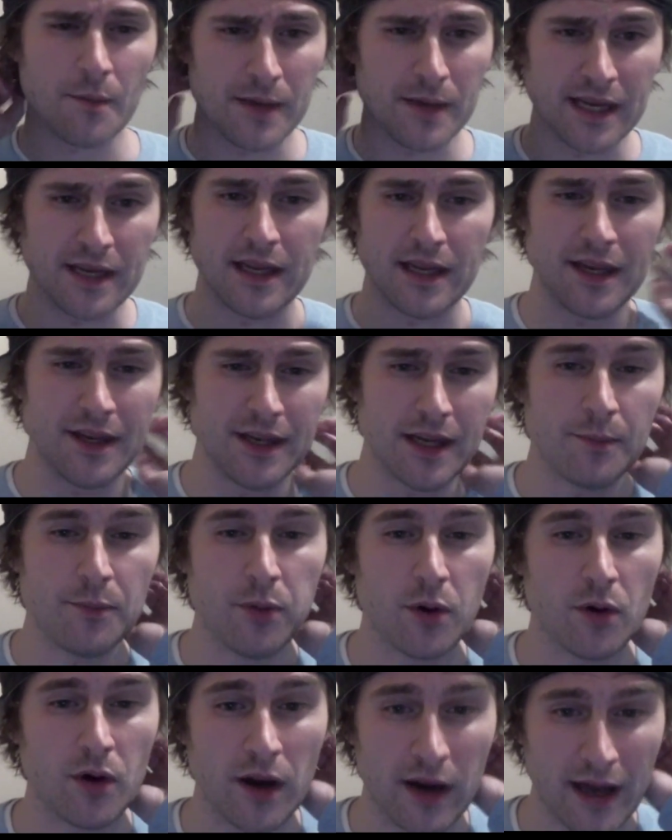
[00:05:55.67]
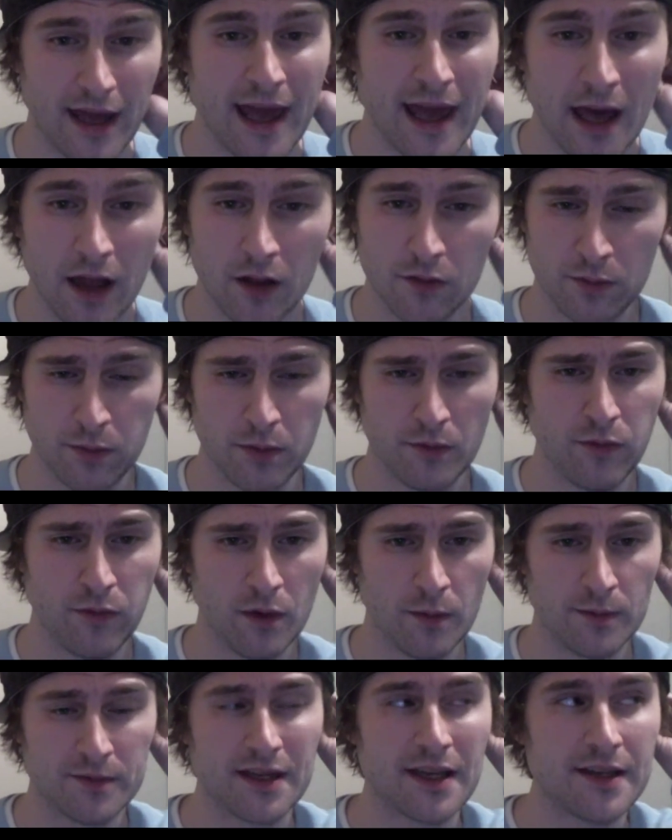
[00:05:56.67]
He did put on a hell of a
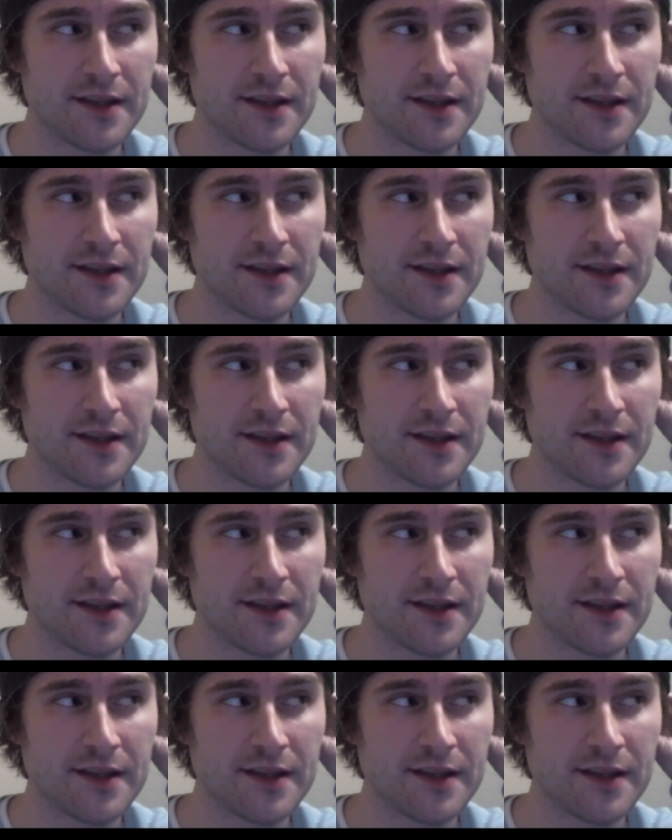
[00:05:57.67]
performance.